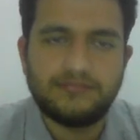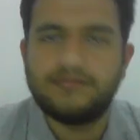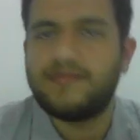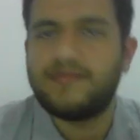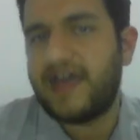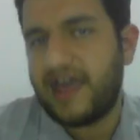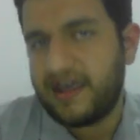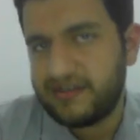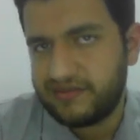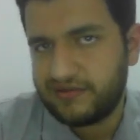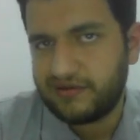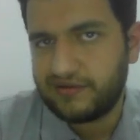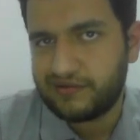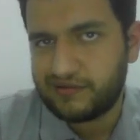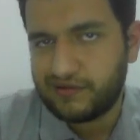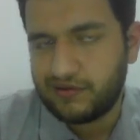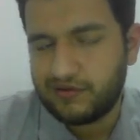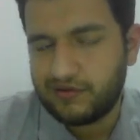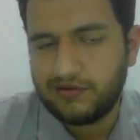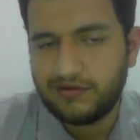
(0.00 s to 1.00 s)
The answer
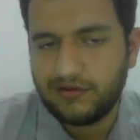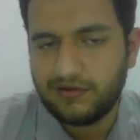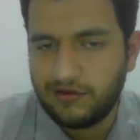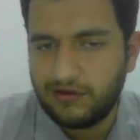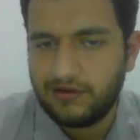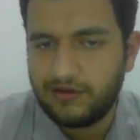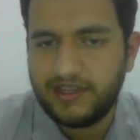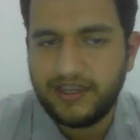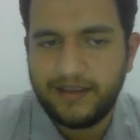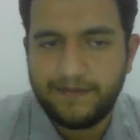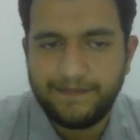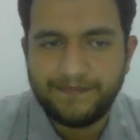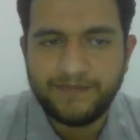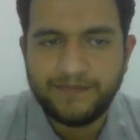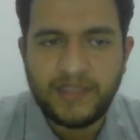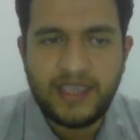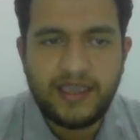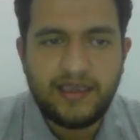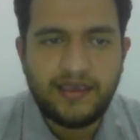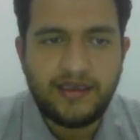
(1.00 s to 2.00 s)
is no. Okay?
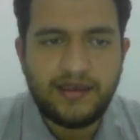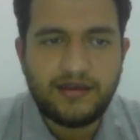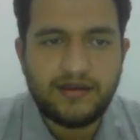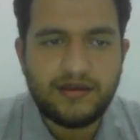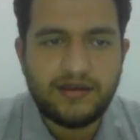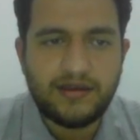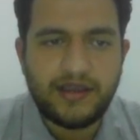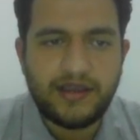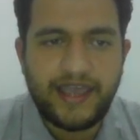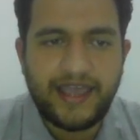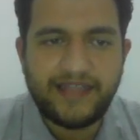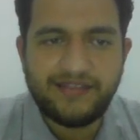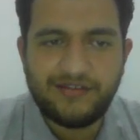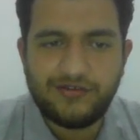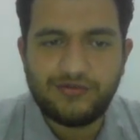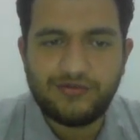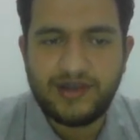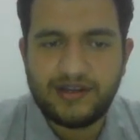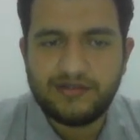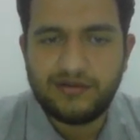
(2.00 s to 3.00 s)
And
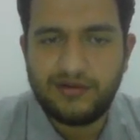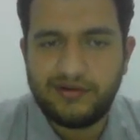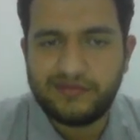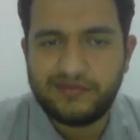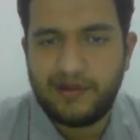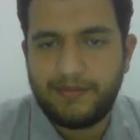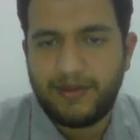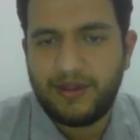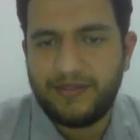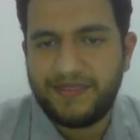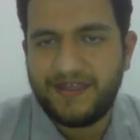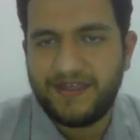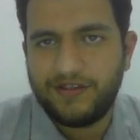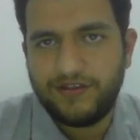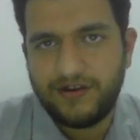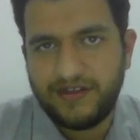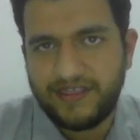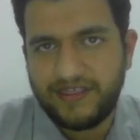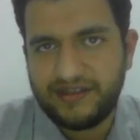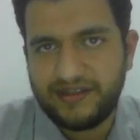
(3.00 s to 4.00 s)
you write also about the
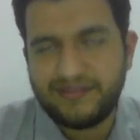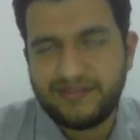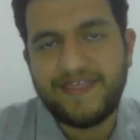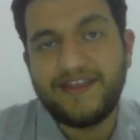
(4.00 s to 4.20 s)
other things,